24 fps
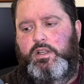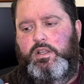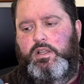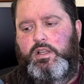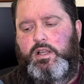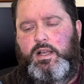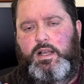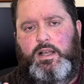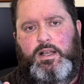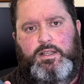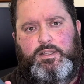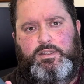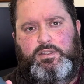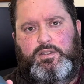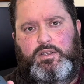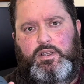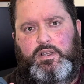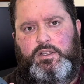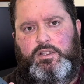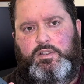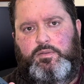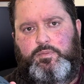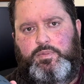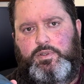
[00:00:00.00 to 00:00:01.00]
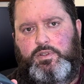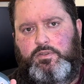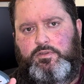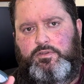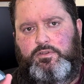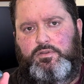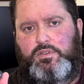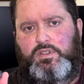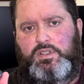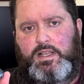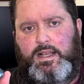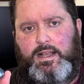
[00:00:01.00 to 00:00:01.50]
It has a
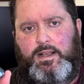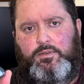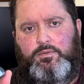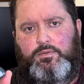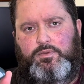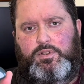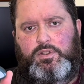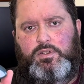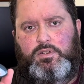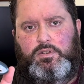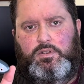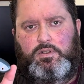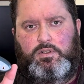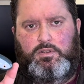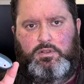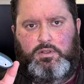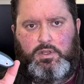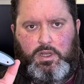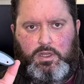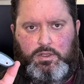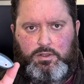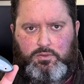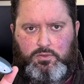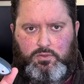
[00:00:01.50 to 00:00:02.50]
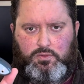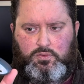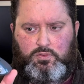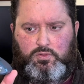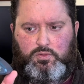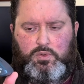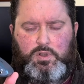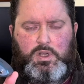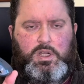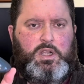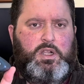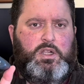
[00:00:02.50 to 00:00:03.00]
beautiful sound like
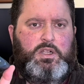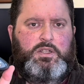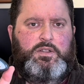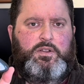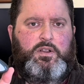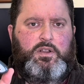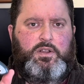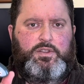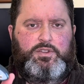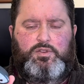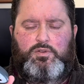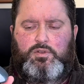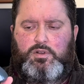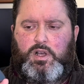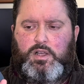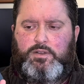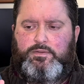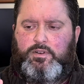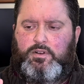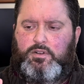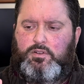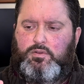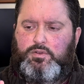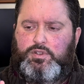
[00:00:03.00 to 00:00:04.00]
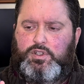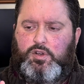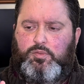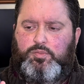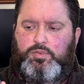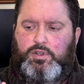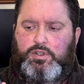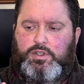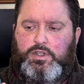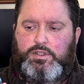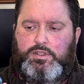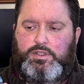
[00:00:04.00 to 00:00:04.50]
all sort of iFi Audio
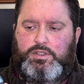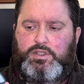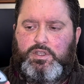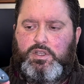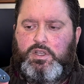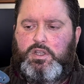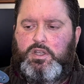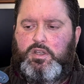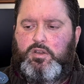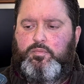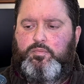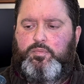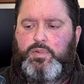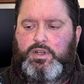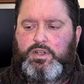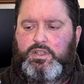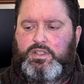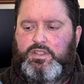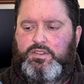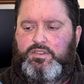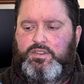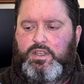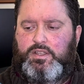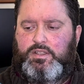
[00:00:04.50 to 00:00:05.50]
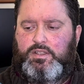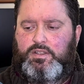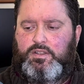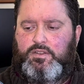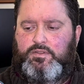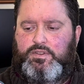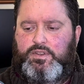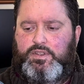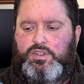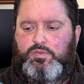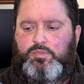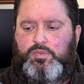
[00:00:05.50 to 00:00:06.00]
products. But I think at
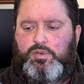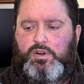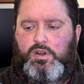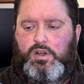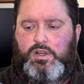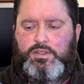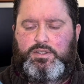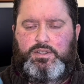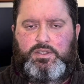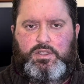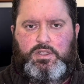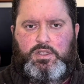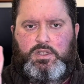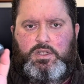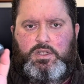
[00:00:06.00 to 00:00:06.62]
this price,